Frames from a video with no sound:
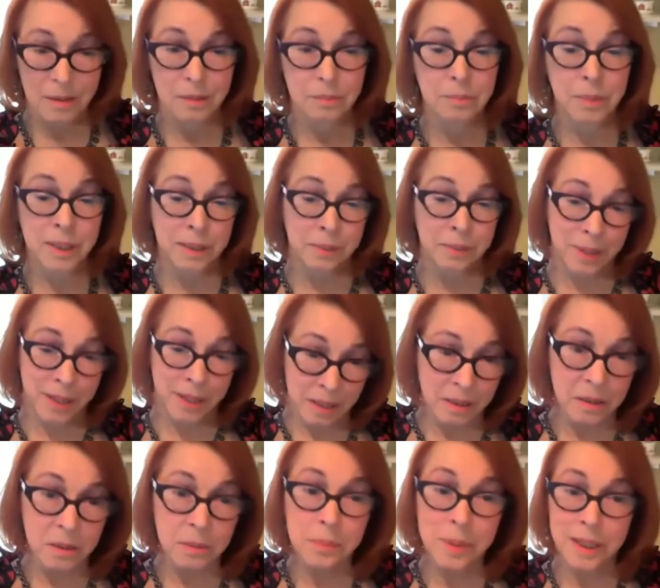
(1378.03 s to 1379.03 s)
But in my
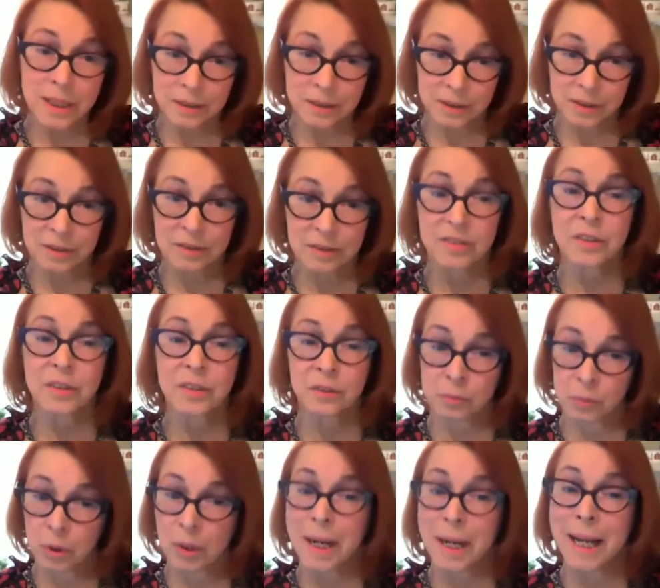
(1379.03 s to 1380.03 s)
younger patients, there's
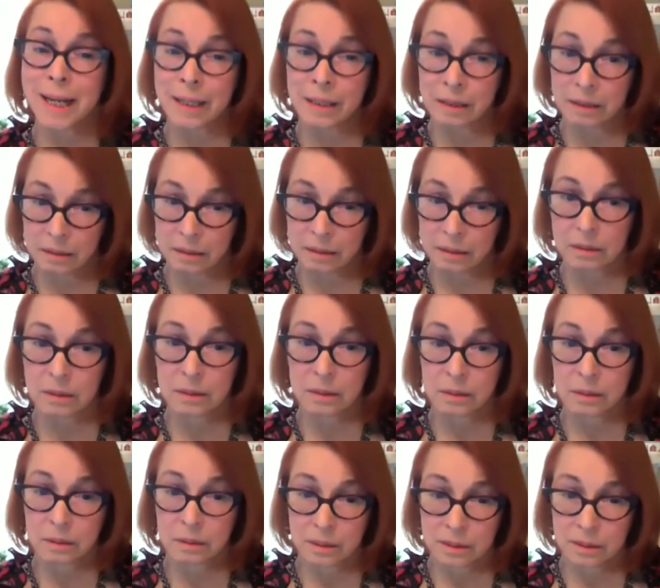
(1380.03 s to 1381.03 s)
more anger. In